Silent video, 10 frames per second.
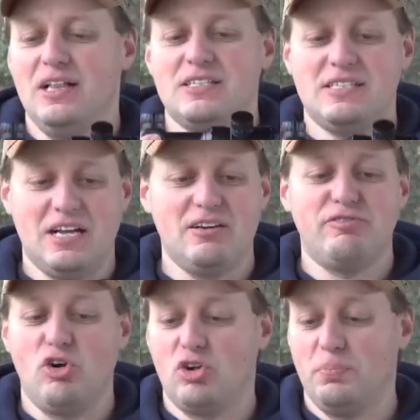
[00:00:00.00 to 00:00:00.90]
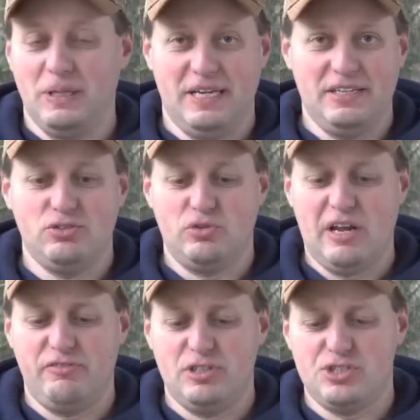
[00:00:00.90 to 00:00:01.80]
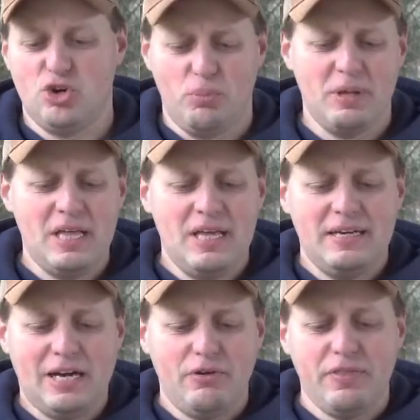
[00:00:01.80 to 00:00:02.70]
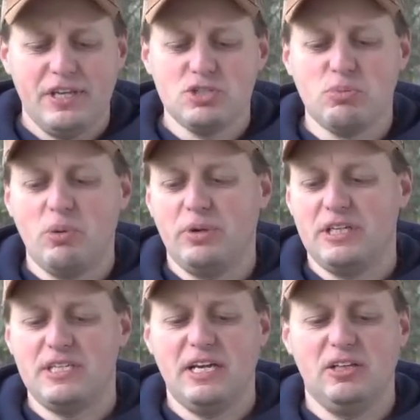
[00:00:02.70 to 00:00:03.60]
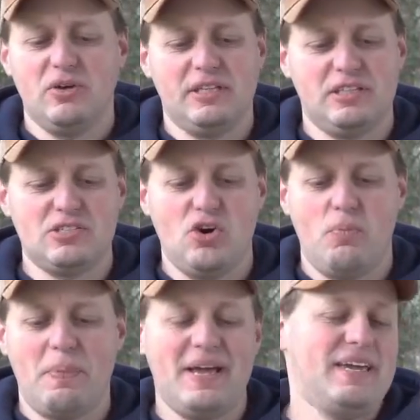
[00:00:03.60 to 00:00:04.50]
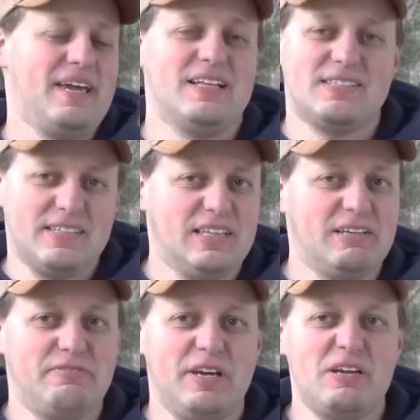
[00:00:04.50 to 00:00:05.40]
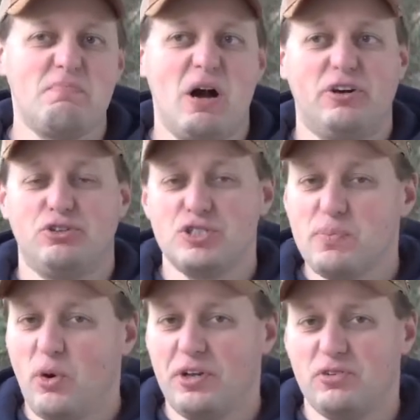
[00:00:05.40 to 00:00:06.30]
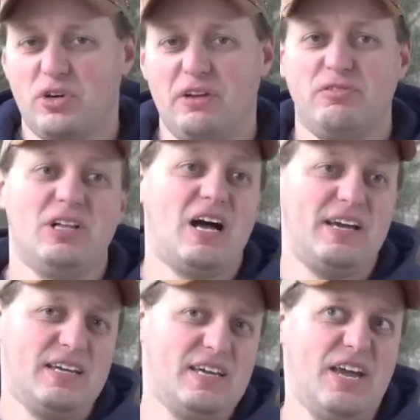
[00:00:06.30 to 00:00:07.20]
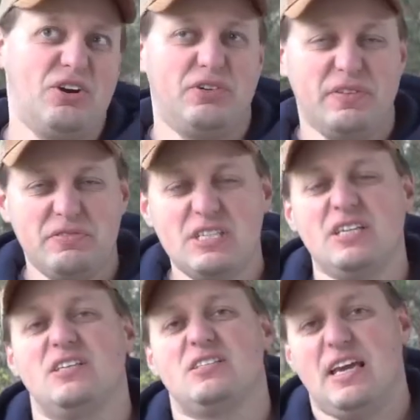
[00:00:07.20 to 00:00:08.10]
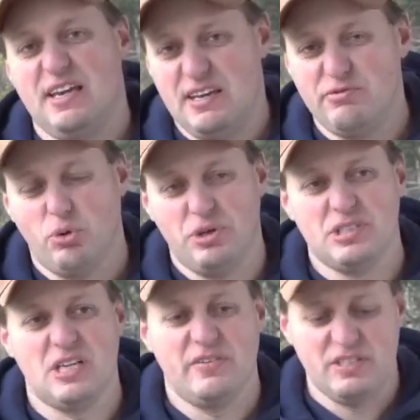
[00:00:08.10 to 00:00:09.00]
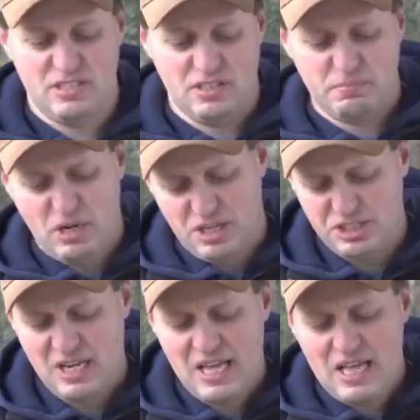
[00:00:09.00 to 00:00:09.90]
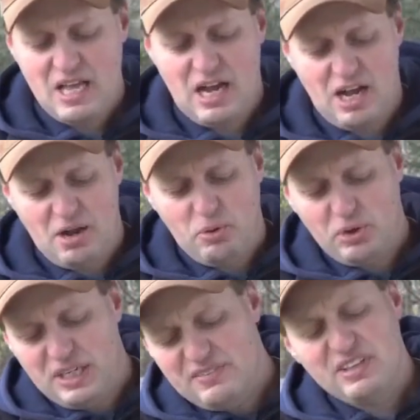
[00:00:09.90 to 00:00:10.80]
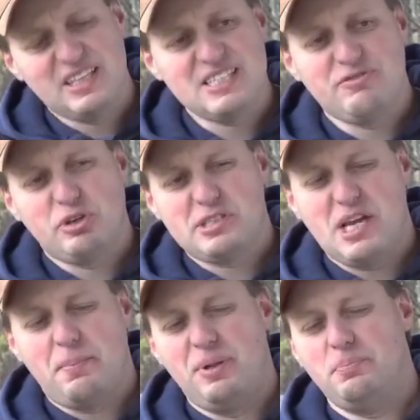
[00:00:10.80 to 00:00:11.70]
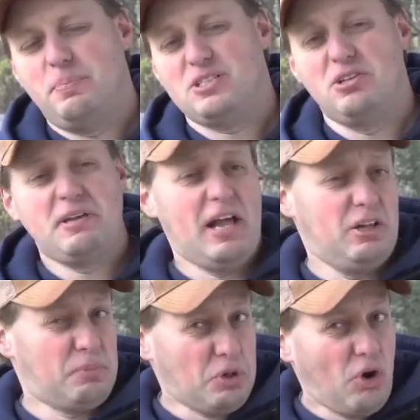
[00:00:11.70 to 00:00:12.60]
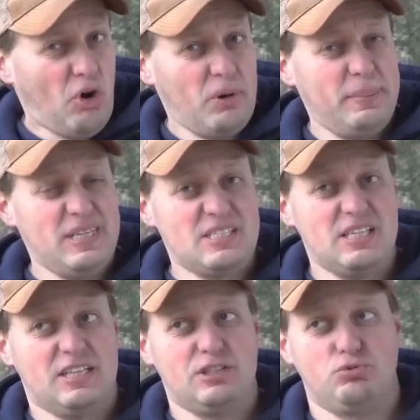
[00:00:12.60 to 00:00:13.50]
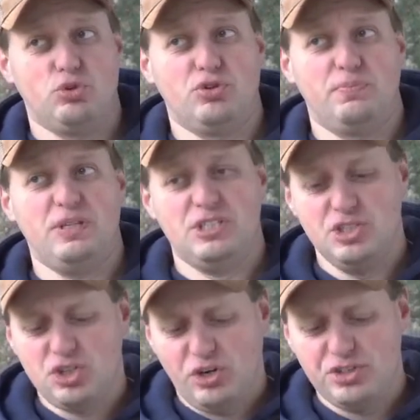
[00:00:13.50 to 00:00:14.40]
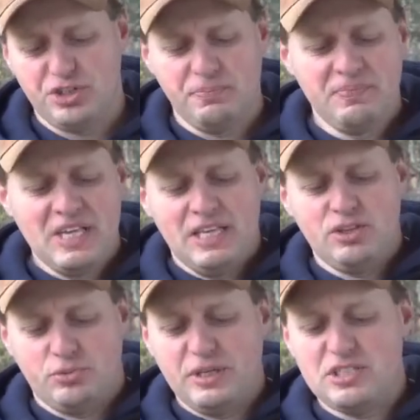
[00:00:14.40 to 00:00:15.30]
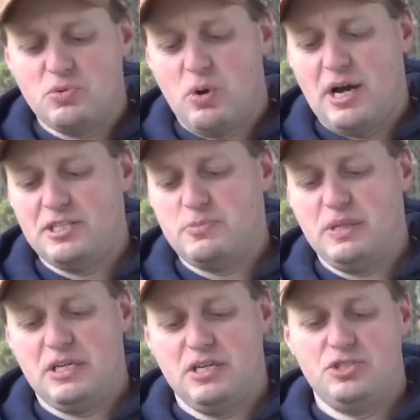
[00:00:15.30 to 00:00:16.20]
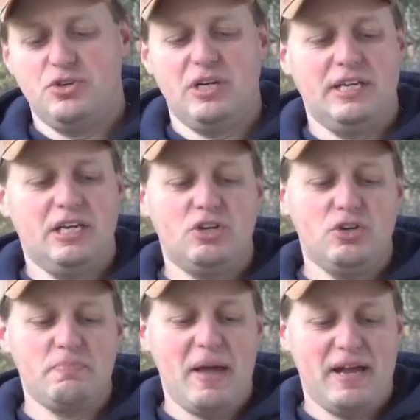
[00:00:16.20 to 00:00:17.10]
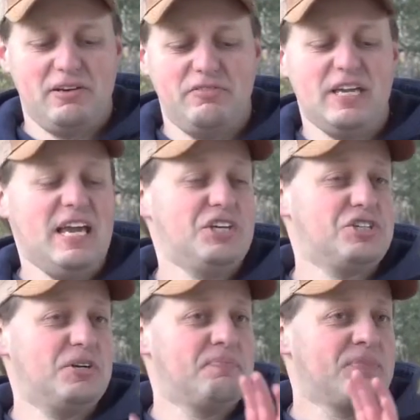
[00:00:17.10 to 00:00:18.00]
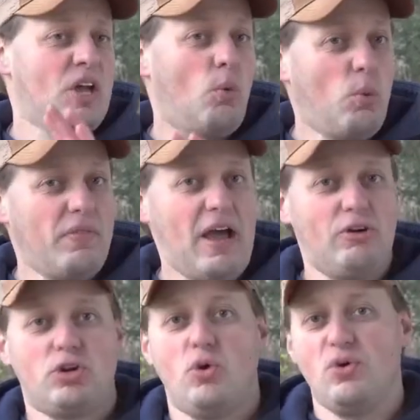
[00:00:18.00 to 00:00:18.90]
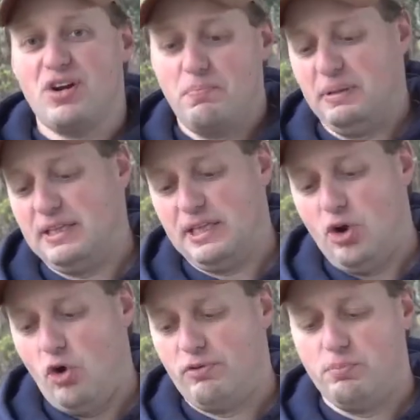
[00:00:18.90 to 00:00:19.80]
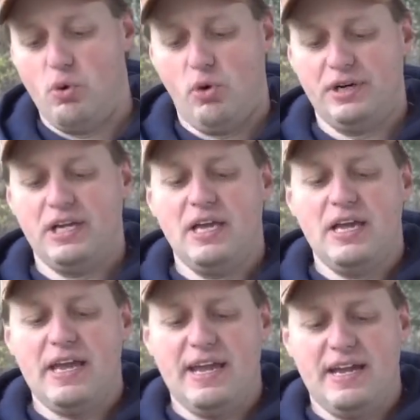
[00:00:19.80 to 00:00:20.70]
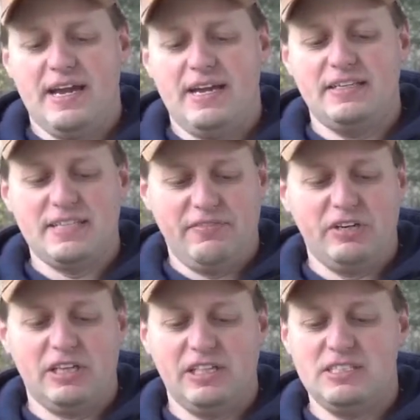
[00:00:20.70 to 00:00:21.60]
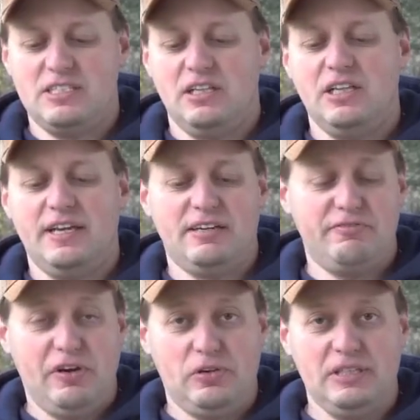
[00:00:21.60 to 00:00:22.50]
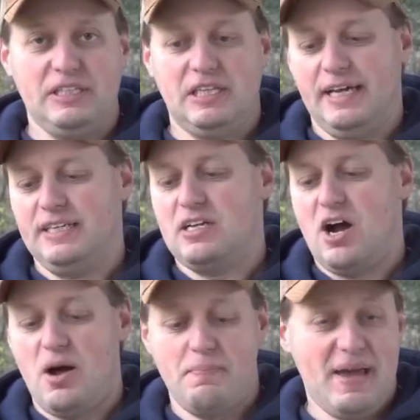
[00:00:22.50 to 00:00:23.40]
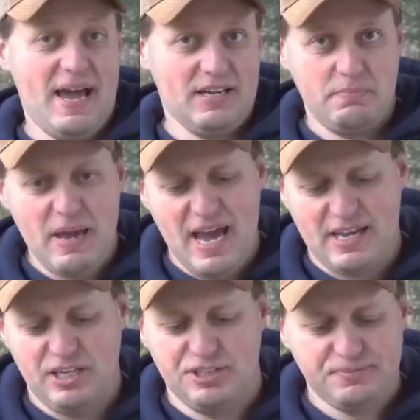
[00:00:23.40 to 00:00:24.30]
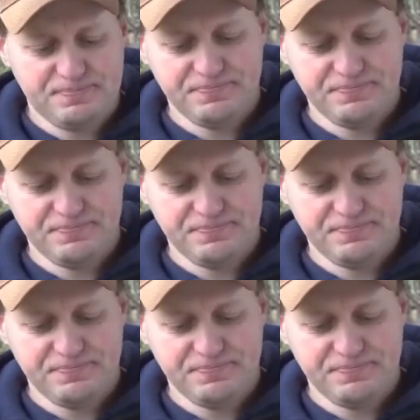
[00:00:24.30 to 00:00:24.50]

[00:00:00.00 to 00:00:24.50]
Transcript: second focal plane rifle scope. Now this one, when I take a look at the scope, I instantly think modern sporting rifle, i.e. AR-15s, AK-47s in a bunch, or even let's say for example pistol caliber carbines like the Ruger PC Charger. The reason why is because you're going to get good magnification without going completely overboard, and definitely still in a fairly light compact package.